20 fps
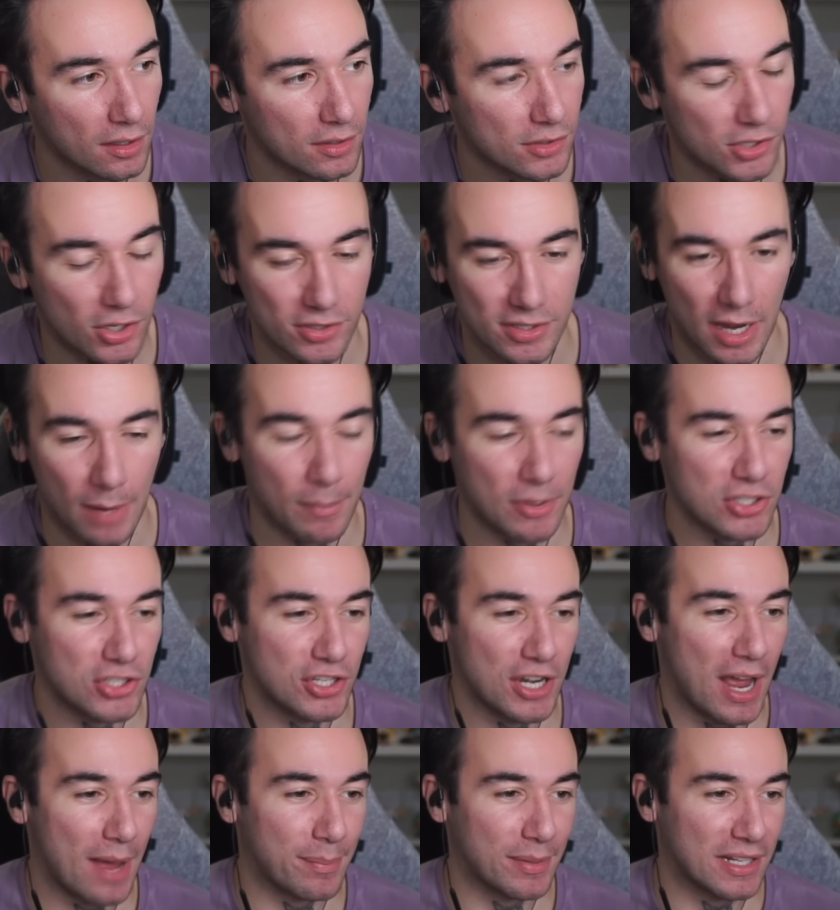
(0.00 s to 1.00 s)
Shows how much
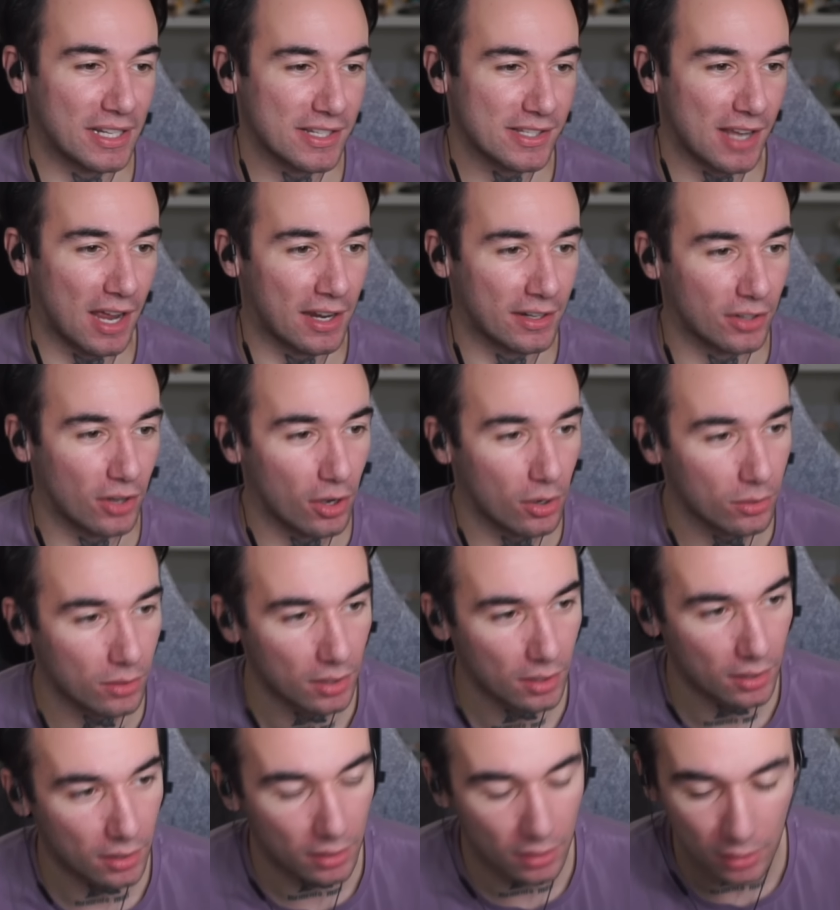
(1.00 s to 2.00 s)
Japanese I know.
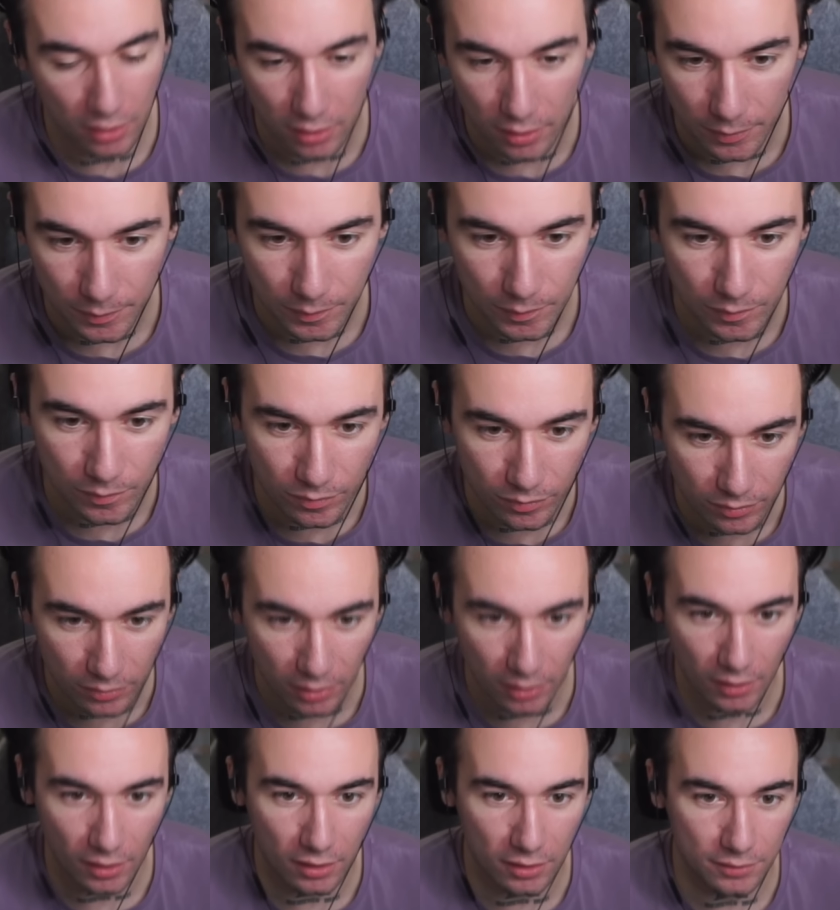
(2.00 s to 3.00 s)
I'm
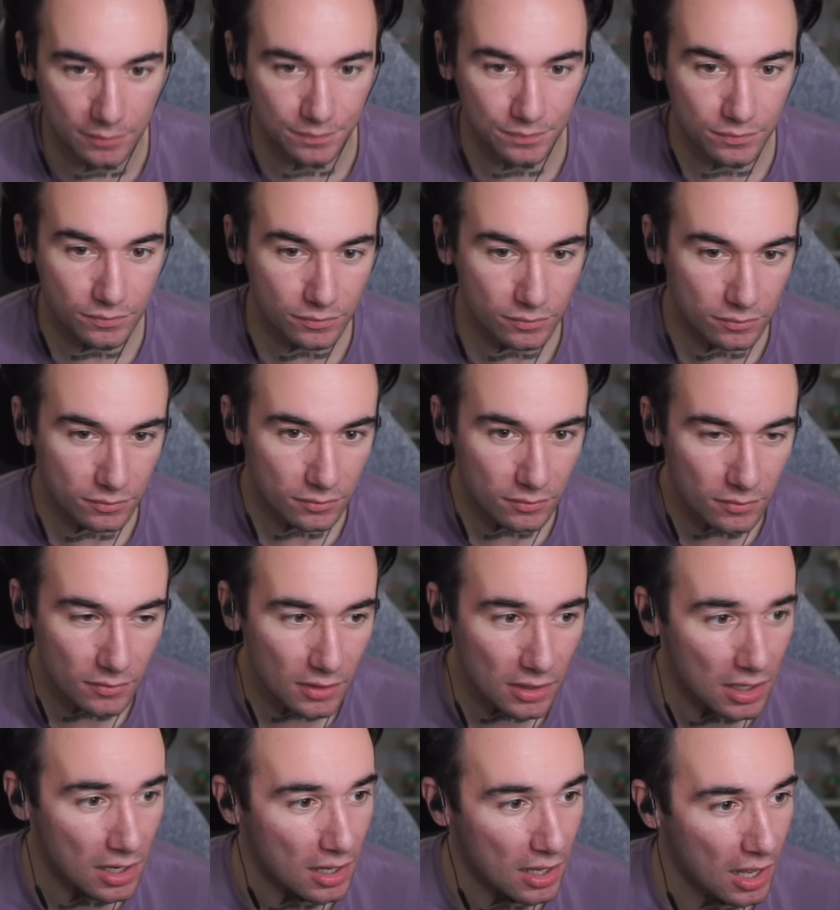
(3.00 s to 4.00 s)

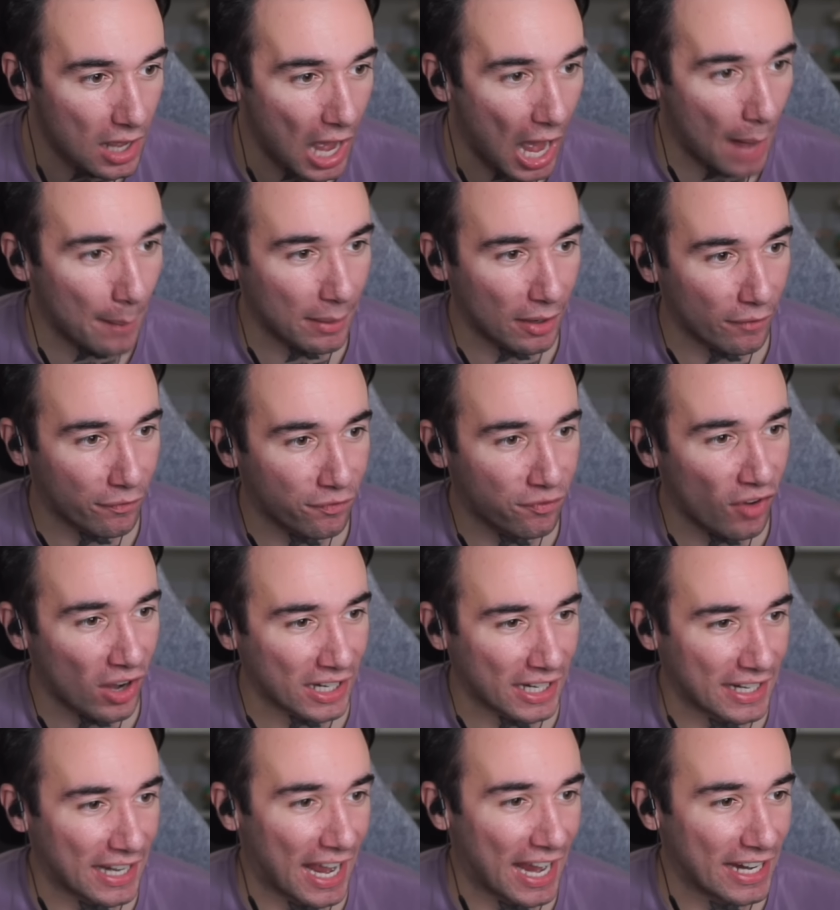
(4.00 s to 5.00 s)
gonna
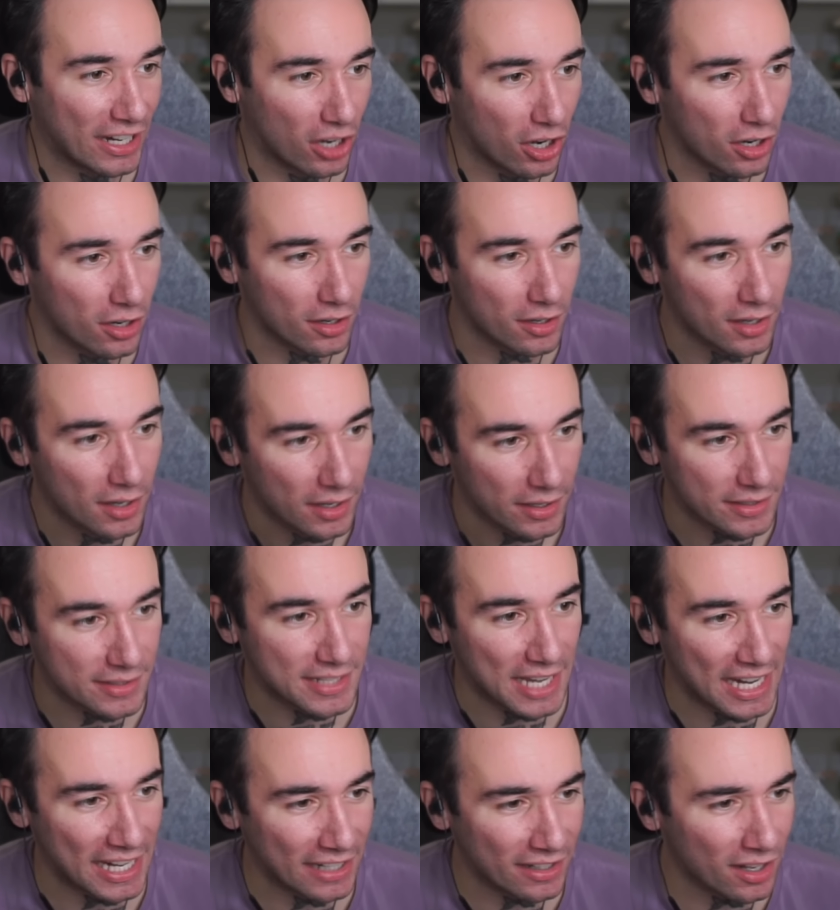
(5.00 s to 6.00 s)
fucking hate her.
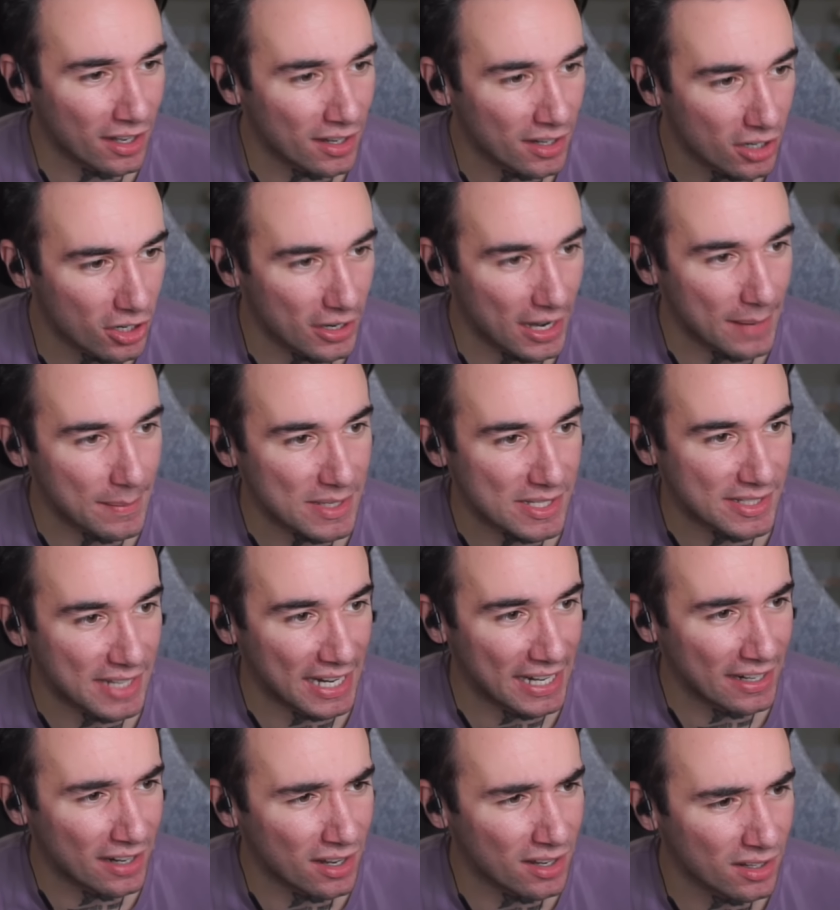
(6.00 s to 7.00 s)
Dina? Her name is
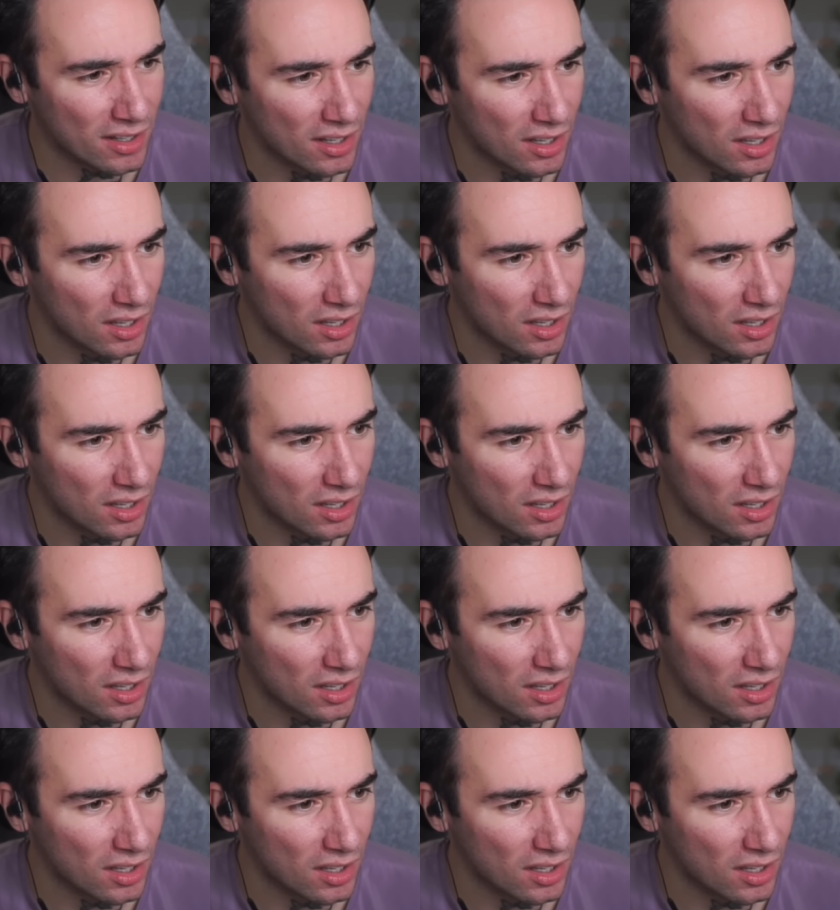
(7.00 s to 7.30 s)
Dina?